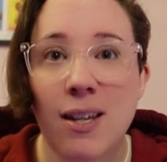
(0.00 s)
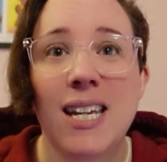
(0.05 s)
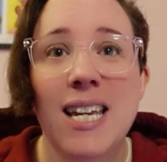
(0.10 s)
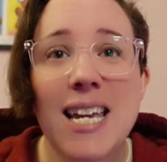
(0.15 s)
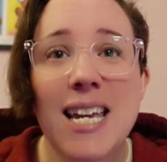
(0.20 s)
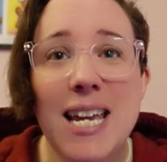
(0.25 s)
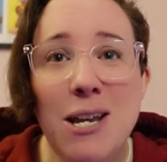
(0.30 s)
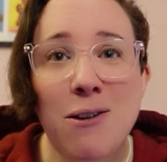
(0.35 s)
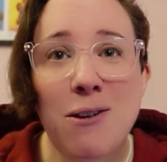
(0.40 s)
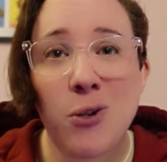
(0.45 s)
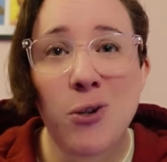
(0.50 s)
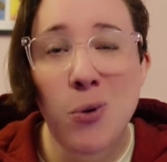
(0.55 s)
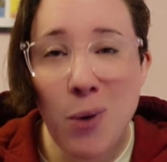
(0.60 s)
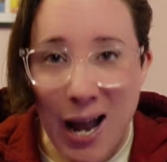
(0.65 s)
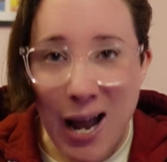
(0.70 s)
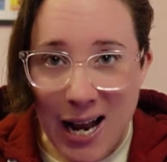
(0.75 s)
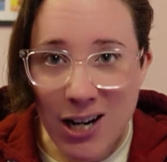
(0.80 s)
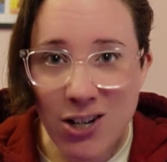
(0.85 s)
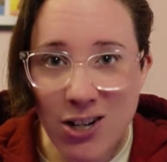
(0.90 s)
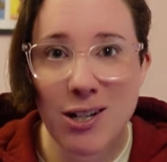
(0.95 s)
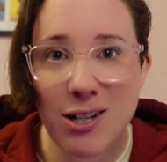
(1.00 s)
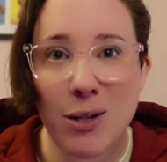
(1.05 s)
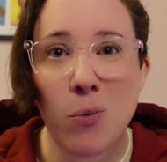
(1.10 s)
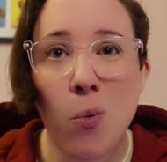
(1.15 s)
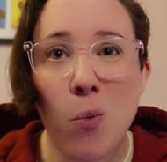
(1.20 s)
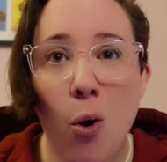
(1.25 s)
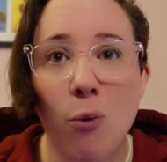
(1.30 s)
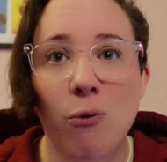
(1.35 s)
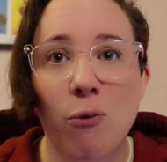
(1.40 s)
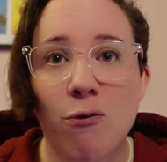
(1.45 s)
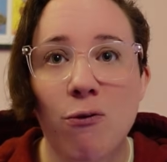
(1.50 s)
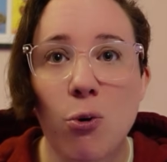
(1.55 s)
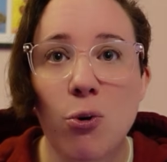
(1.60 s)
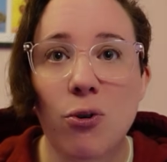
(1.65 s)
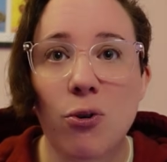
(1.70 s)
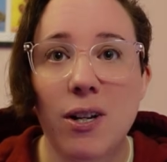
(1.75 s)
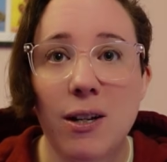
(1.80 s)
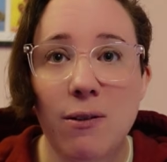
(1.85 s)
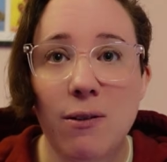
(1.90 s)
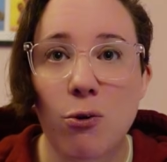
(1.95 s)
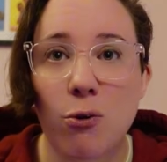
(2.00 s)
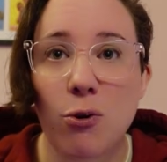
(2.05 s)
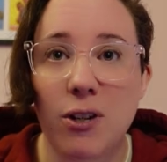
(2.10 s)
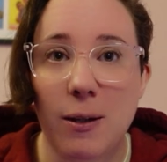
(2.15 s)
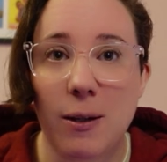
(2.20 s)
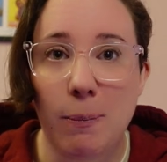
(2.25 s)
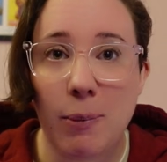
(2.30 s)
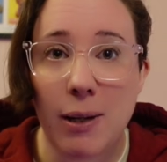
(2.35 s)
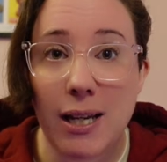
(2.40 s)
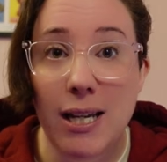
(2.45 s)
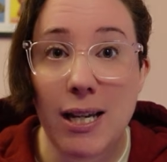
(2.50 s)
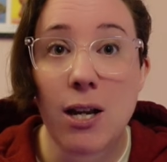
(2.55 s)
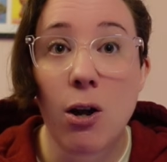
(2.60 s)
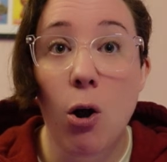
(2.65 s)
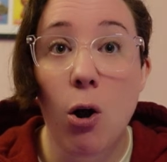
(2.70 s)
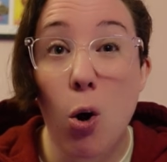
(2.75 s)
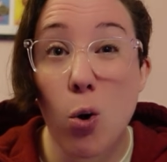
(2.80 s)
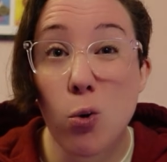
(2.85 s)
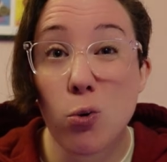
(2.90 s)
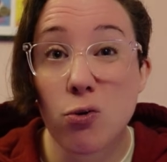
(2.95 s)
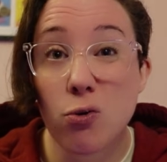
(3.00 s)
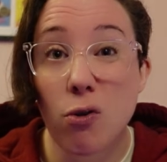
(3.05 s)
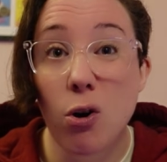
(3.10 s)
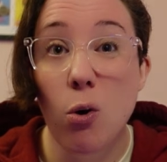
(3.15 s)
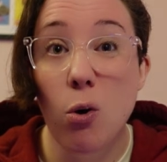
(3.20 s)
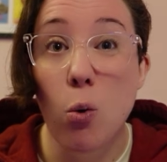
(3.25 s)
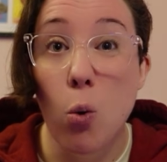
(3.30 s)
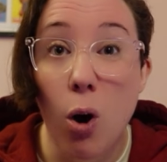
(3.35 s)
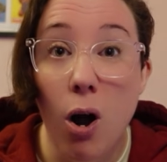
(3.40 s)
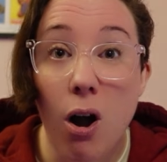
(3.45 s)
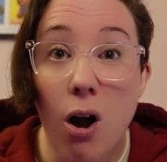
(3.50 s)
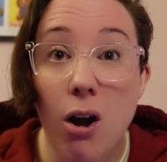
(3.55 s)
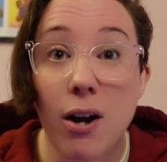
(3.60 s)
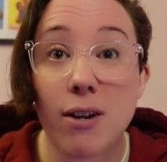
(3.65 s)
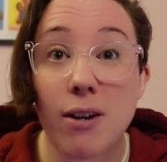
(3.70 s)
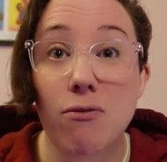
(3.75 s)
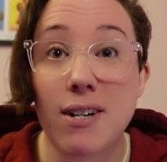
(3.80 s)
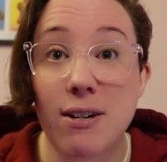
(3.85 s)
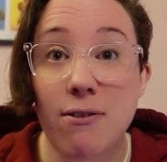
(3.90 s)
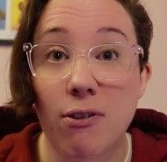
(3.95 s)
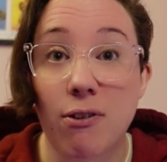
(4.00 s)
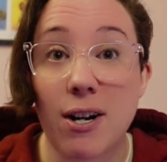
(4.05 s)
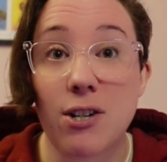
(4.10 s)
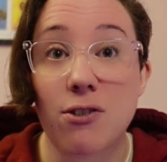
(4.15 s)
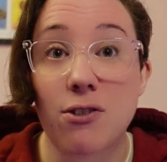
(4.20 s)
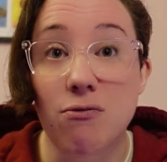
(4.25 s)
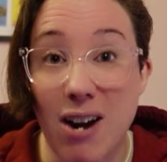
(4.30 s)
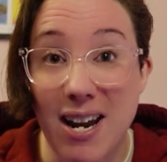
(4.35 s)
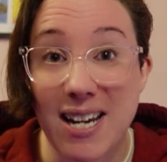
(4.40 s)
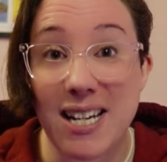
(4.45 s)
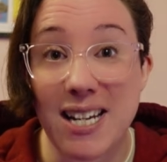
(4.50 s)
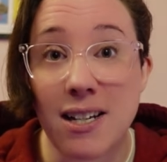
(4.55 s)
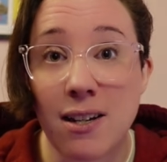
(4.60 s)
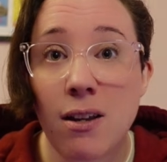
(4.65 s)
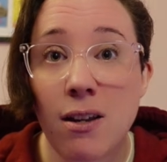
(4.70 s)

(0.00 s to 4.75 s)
If you actually want 1440p, ultra or high refresh rate,